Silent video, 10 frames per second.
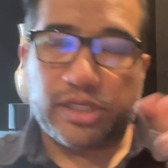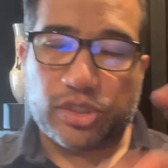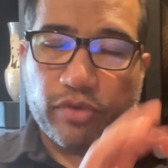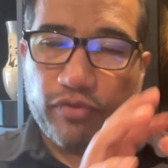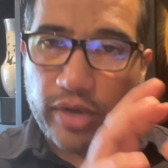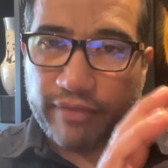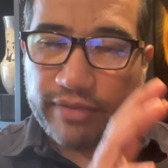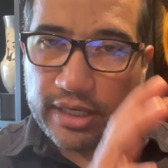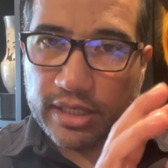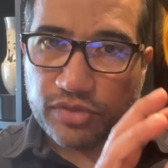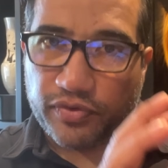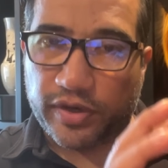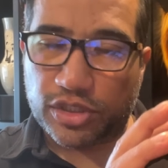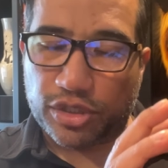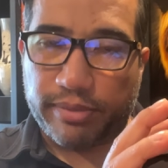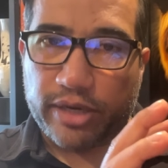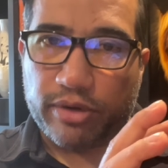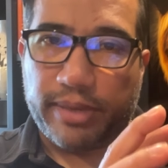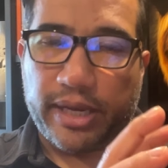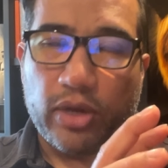So if you have that dysfunctional
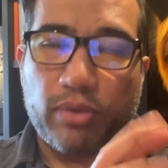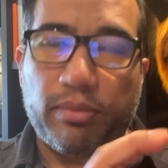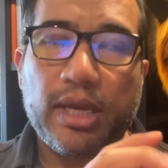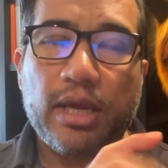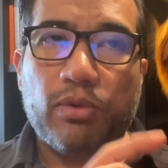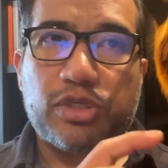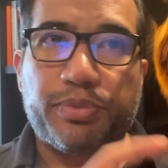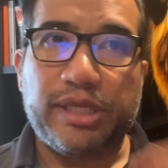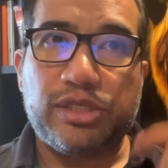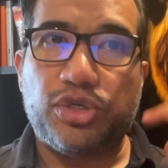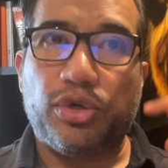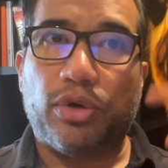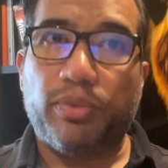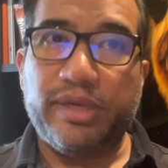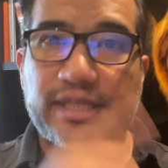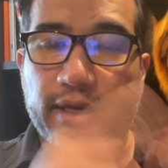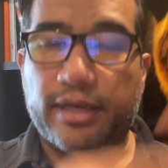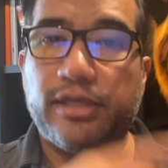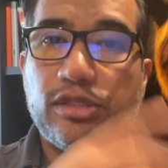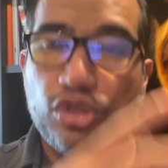microbiome, which means you are
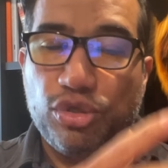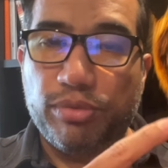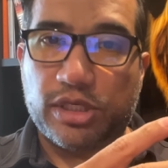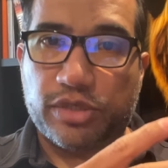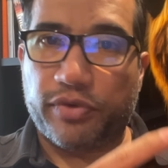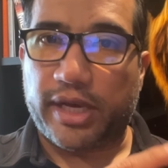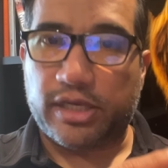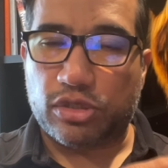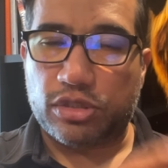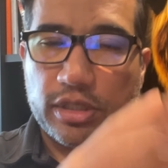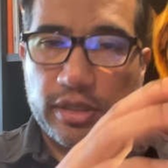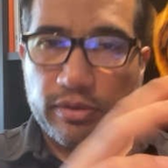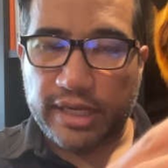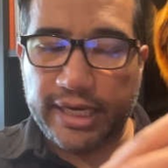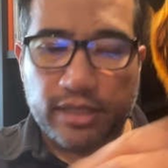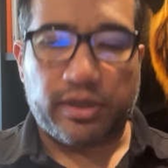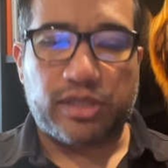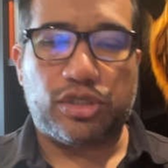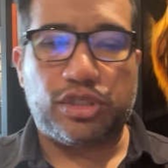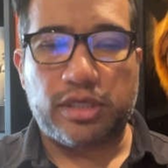recycling too much of your estrogen, leading to
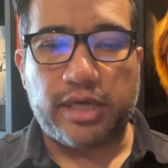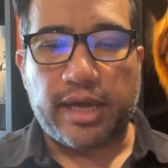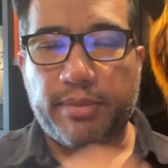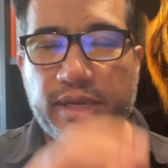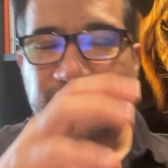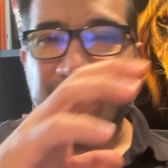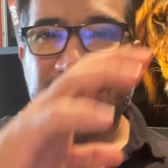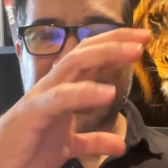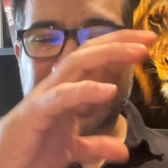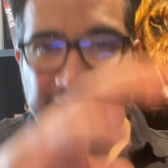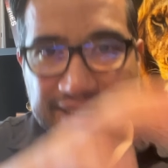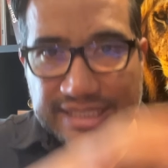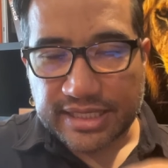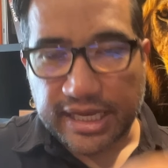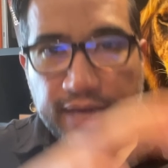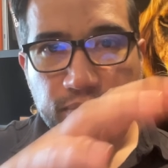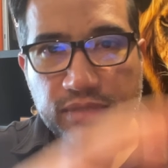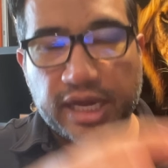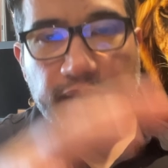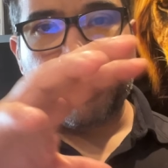estrogen dominance, that same
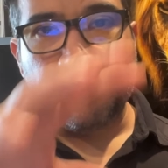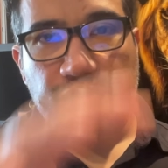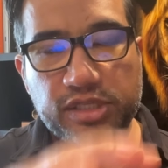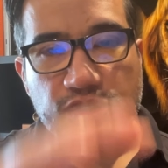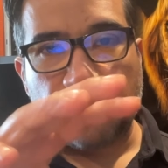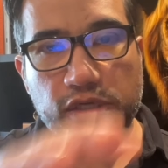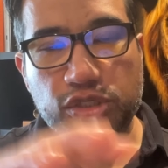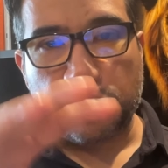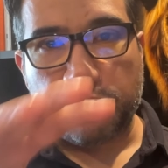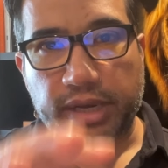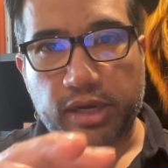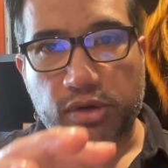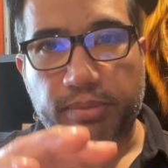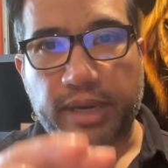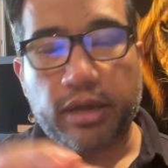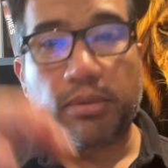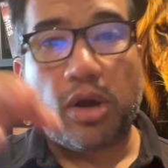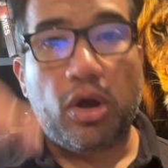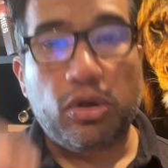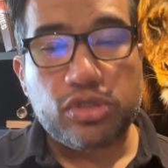type of dysfunctional microbiome
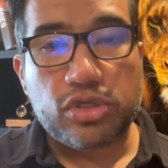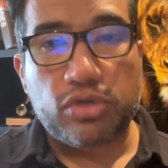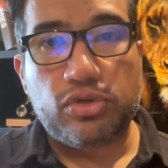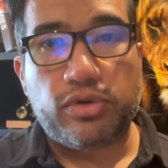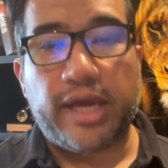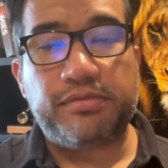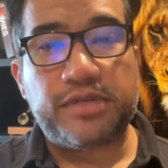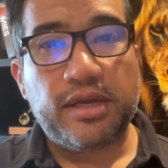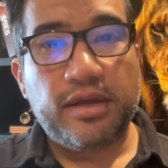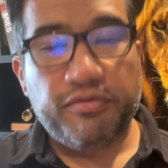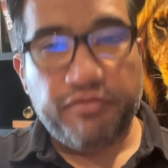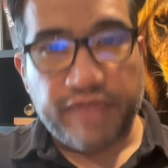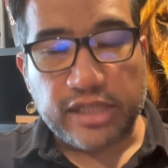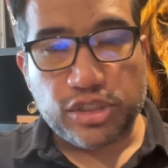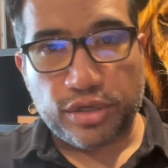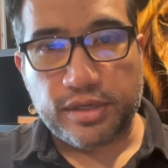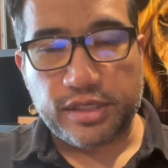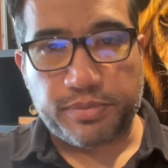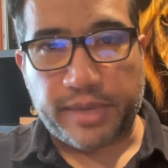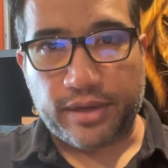also drives vaginal
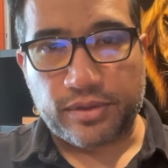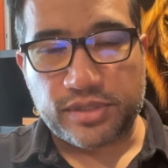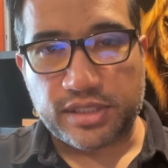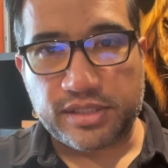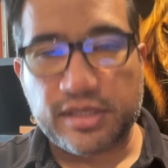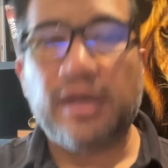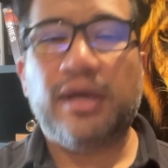dysbiosis,